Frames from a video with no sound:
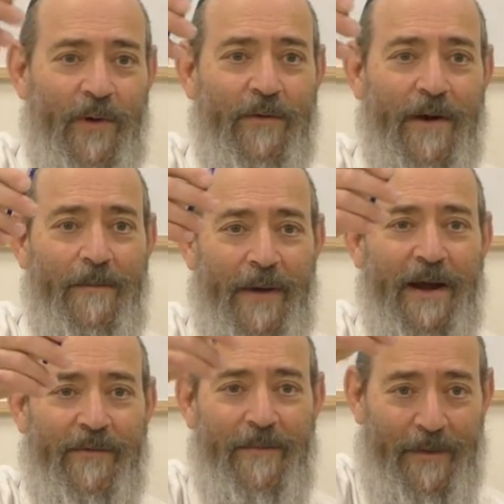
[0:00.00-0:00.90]
We grew up.
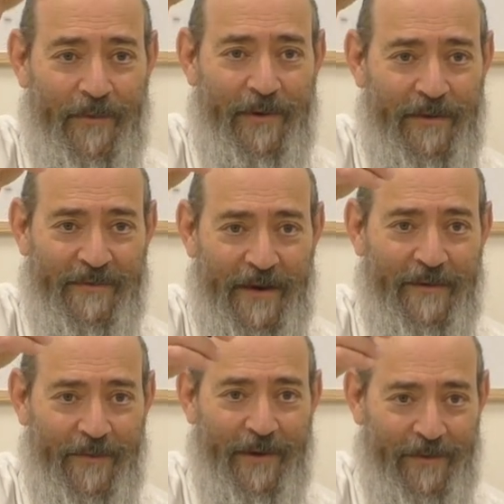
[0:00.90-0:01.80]
Mike, remember we used to
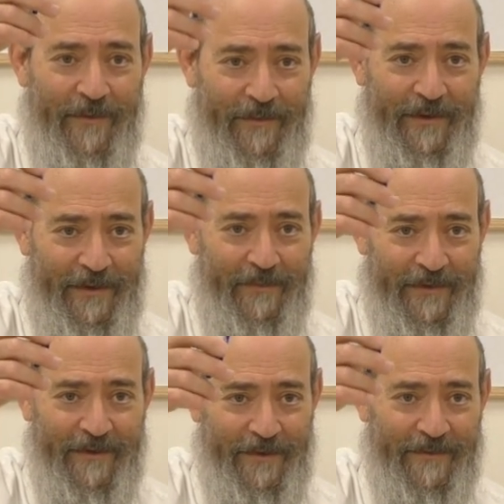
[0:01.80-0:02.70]

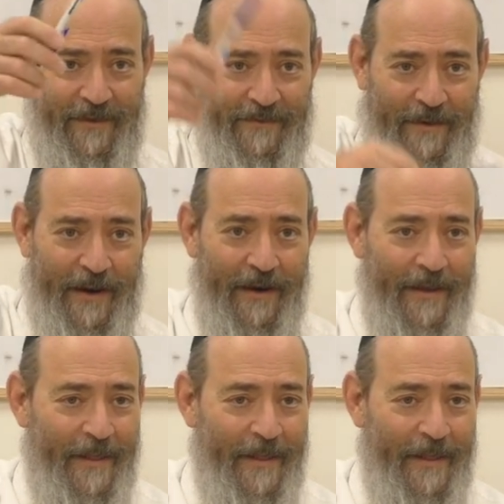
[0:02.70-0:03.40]
use these, right?